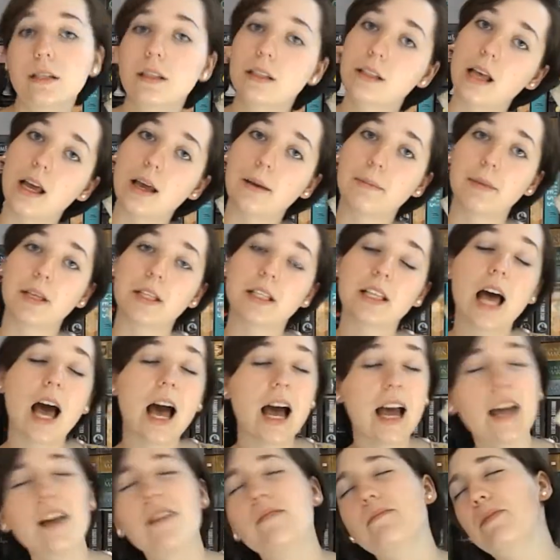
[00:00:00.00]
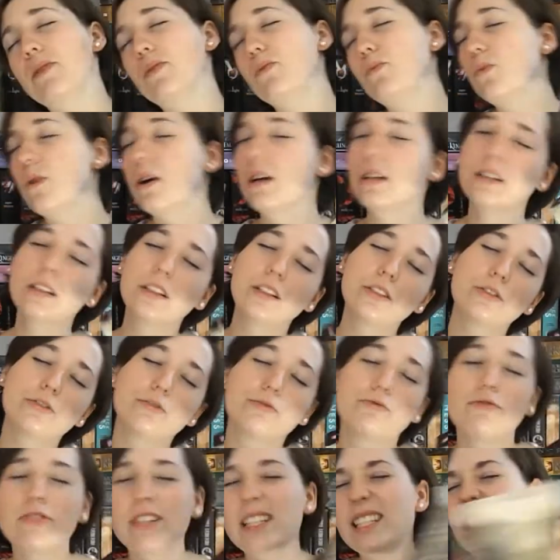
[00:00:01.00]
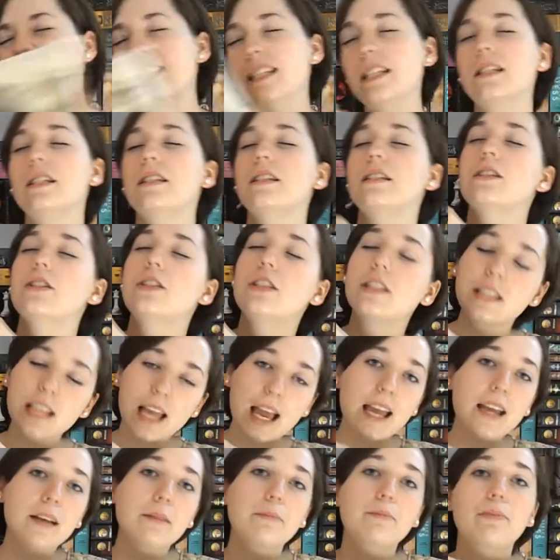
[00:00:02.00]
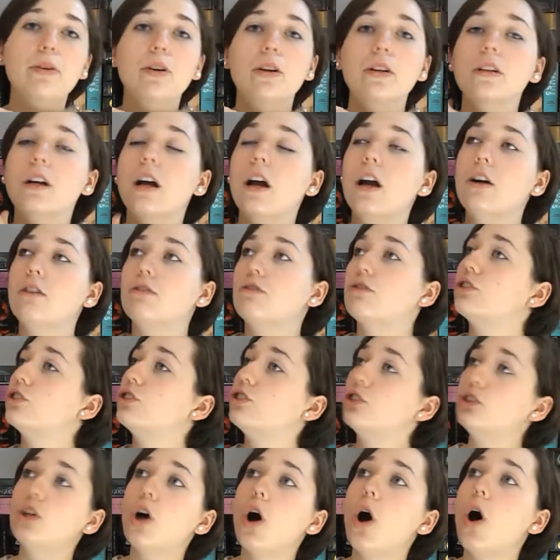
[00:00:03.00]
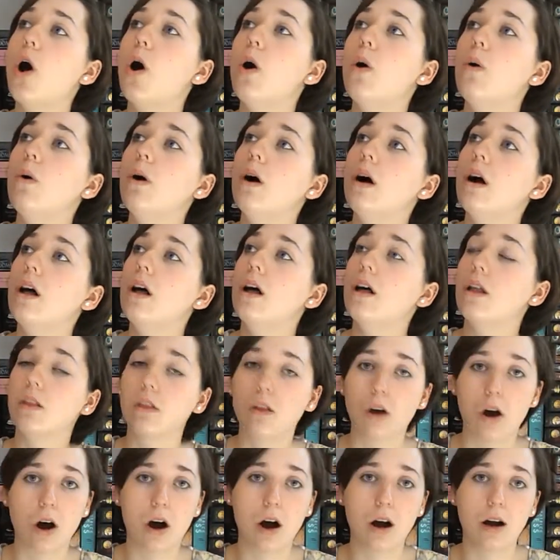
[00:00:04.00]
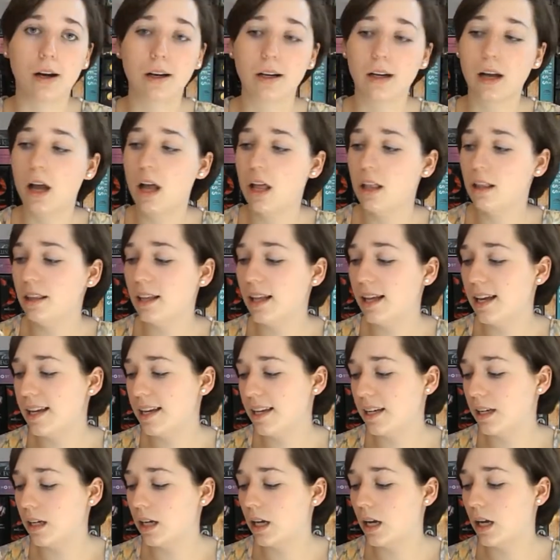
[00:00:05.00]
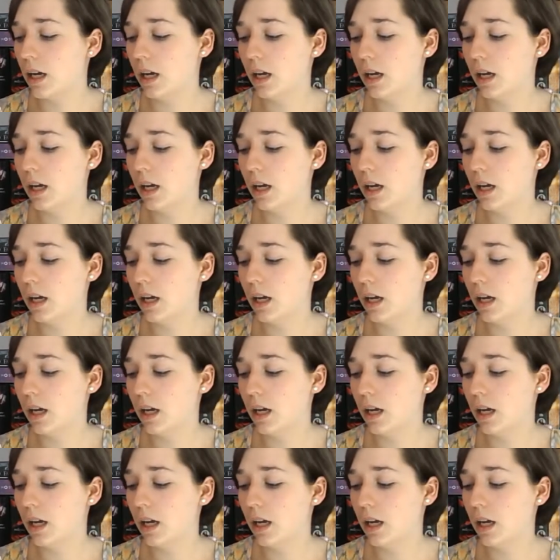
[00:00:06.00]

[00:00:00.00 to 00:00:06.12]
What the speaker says: Simons. I have been wanting to read this dang book for so long. Like,